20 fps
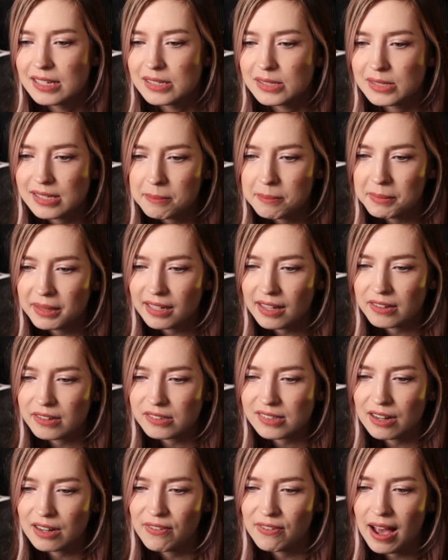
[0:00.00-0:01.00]
Some of the other
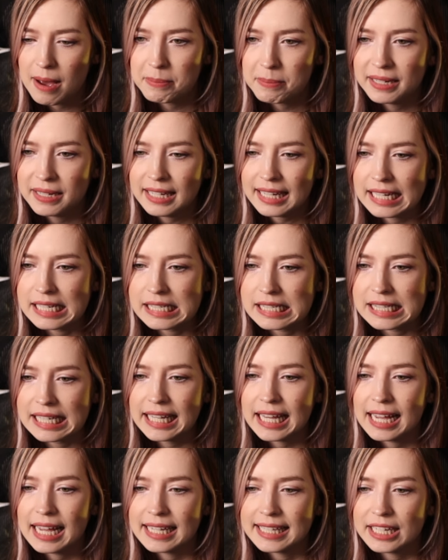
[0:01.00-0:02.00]
stuff happening is
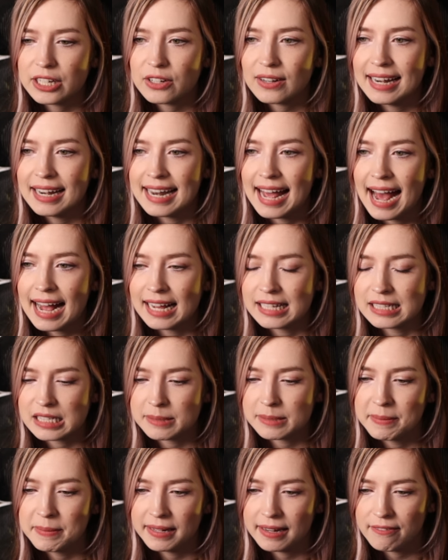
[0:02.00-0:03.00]
the Gear
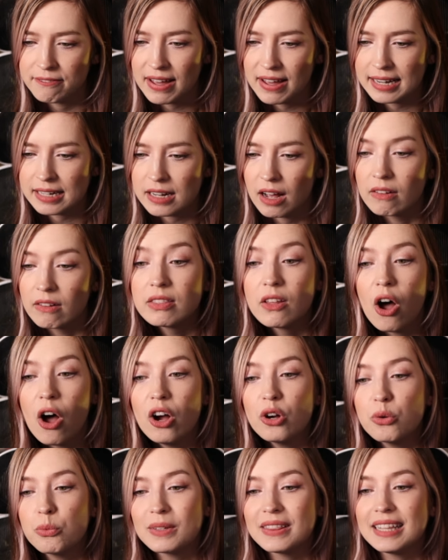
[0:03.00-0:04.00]
Enhancement event
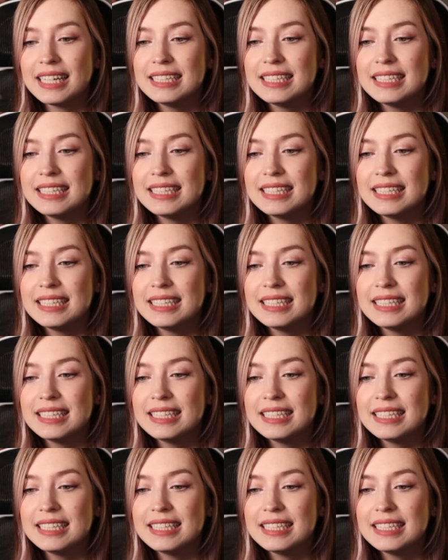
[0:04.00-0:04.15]
along with the